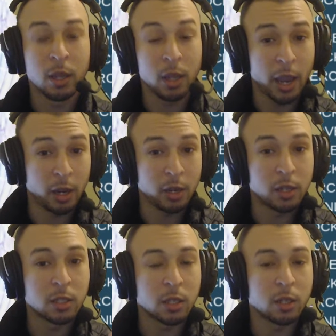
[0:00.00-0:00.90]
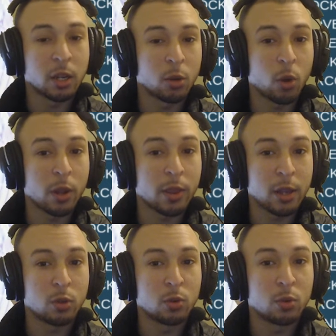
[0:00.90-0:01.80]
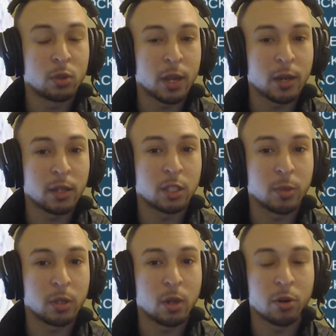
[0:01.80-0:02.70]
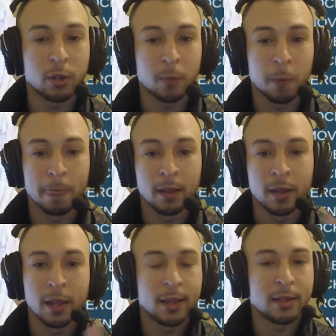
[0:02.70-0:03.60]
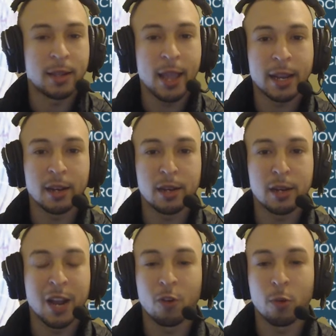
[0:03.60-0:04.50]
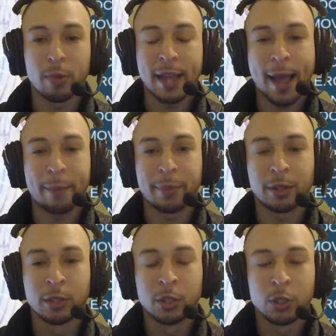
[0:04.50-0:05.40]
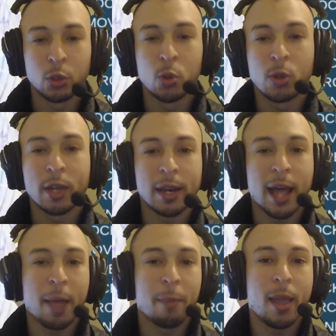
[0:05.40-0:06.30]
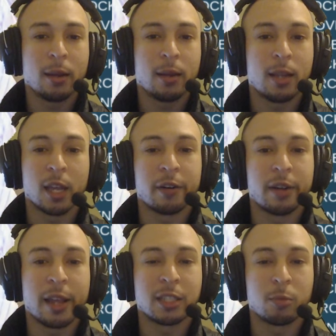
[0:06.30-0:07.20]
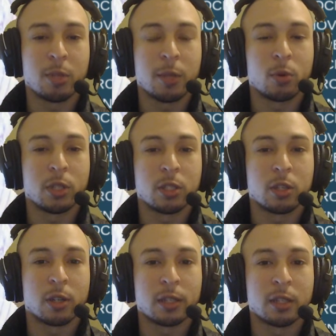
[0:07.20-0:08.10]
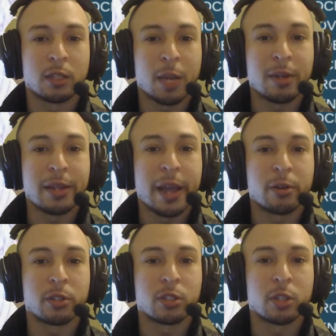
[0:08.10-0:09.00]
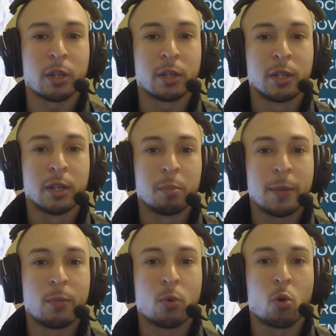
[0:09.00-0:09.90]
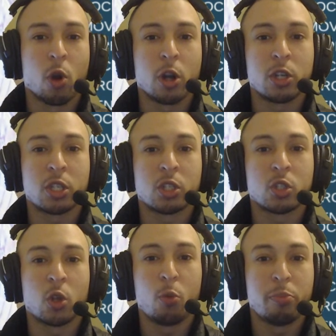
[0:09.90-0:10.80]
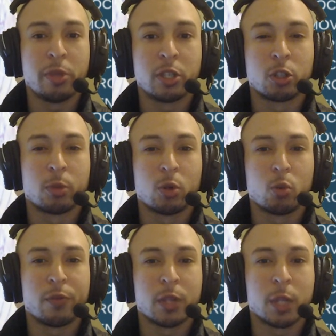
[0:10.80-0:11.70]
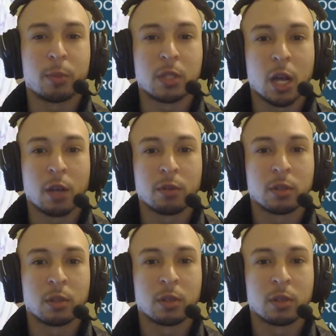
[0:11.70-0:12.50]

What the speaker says: And this is another one that needs to be noted. They can never be happy. You cannot make negative Nancy people. These are like the Debbie Downers, the people who are just so miserable within themselves.